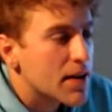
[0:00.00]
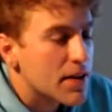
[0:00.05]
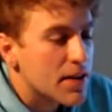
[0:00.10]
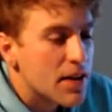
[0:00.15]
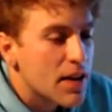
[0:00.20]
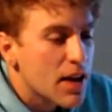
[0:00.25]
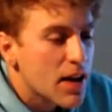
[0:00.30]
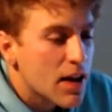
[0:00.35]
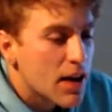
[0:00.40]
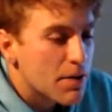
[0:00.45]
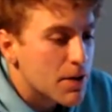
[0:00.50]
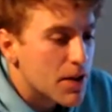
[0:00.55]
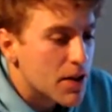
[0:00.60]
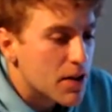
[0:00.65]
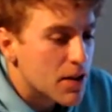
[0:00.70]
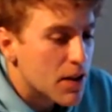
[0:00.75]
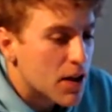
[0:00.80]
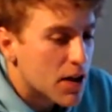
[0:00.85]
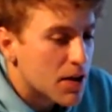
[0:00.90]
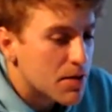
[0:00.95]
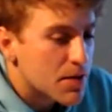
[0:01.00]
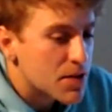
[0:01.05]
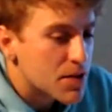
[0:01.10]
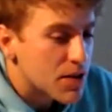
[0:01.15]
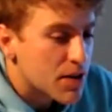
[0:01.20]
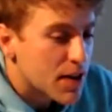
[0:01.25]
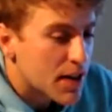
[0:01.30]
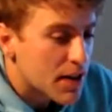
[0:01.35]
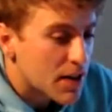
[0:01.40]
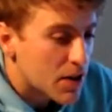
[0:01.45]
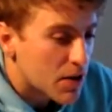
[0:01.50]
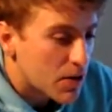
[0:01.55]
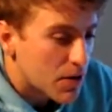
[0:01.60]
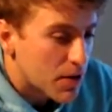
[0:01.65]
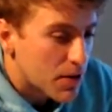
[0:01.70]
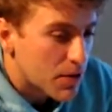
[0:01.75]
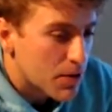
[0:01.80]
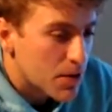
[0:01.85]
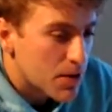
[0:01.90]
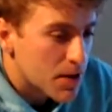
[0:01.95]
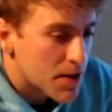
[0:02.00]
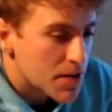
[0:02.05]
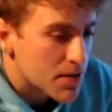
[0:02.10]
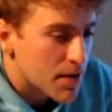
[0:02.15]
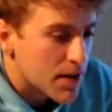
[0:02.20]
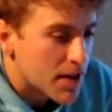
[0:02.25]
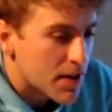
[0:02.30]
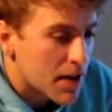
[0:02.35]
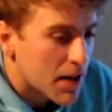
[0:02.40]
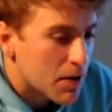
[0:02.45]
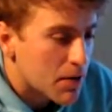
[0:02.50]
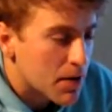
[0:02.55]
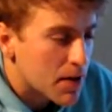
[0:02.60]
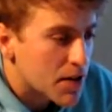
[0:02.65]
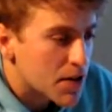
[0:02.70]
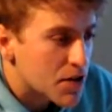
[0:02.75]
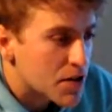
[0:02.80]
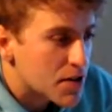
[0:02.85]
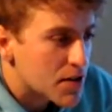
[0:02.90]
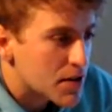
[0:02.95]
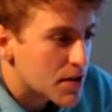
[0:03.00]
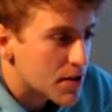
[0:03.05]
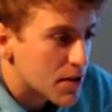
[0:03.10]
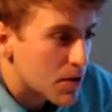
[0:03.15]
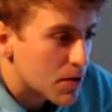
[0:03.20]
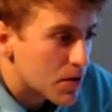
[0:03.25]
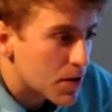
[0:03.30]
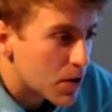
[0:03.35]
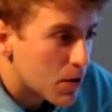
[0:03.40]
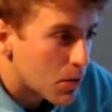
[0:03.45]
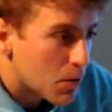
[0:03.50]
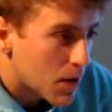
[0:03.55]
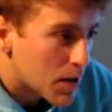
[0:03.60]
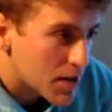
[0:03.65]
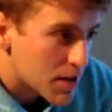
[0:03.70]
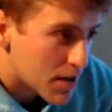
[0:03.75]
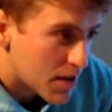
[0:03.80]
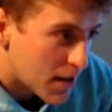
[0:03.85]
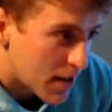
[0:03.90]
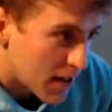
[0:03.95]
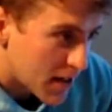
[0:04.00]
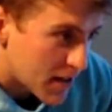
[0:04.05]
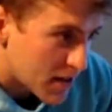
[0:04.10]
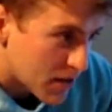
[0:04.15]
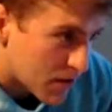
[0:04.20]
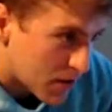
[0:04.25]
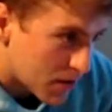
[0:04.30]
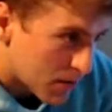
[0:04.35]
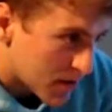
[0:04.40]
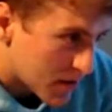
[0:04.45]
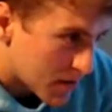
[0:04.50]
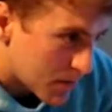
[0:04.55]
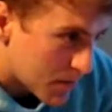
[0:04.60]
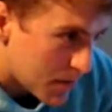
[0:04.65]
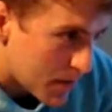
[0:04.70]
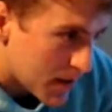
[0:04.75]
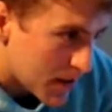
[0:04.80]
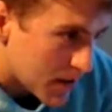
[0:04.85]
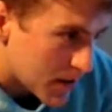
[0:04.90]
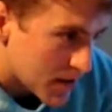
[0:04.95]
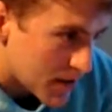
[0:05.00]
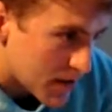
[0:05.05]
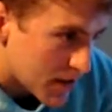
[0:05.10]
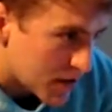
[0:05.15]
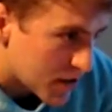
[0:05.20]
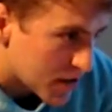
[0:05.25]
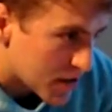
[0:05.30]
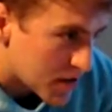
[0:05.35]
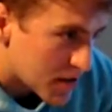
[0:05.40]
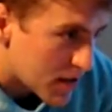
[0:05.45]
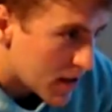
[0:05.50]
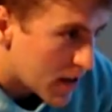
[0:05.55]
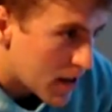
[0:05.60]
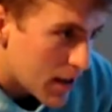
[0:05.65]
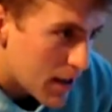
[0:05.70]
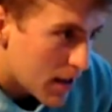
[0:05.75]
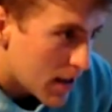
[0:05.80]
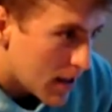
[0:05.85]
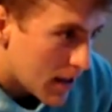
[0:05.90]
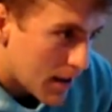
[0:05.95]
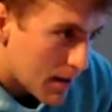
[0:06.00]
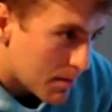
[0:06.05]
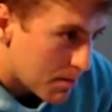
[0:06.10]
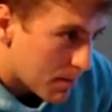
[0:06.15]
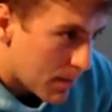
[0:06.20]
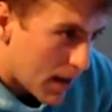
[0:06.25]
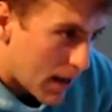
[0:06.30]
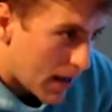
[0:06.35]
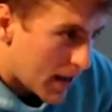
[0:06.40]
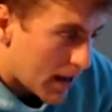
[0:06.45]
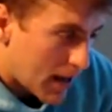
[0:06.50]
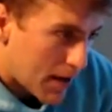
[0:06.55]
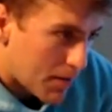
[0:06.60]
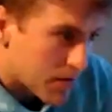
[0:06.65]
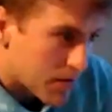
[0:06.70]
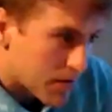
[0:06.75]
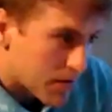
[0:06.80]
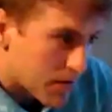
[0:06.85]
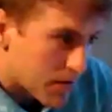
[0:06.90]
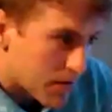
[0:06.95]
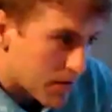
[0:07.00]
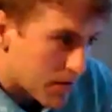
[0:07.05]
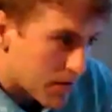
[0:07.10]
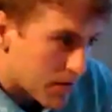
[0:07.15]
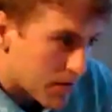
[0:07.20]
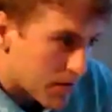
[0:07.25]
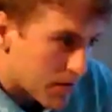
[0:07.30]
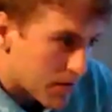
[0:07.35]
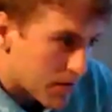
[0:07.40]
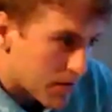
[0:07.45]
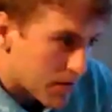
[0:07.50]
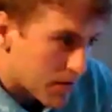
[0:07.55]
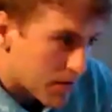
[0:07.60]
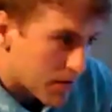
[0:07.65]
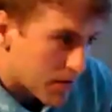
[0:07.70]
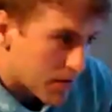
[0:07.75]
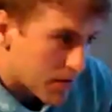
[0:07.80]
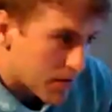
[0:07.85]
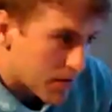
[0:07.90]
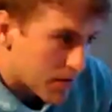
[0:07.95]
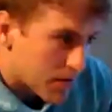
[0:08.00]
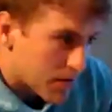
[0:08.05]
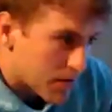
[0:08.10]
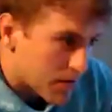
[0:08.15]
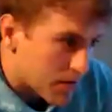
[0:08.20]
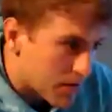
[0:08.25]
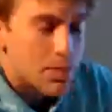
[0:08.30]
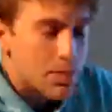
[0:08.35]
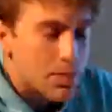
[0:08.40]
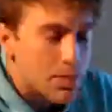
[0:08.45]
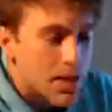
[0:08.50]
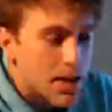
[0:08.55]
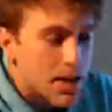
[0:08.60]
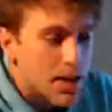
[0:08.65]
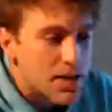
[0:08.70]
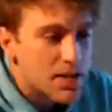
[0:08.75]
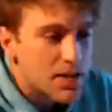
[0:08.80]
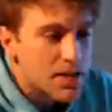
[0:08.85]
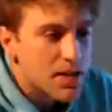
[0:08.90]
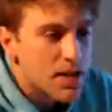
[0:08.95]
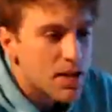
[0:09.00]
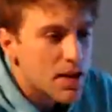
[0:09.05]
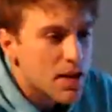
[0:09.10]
And I feel like a lot of us are kind of going through this right now, where you just don't know what to think, don't know what to feel, so you just have to sit there and just wonder what's going to happen next.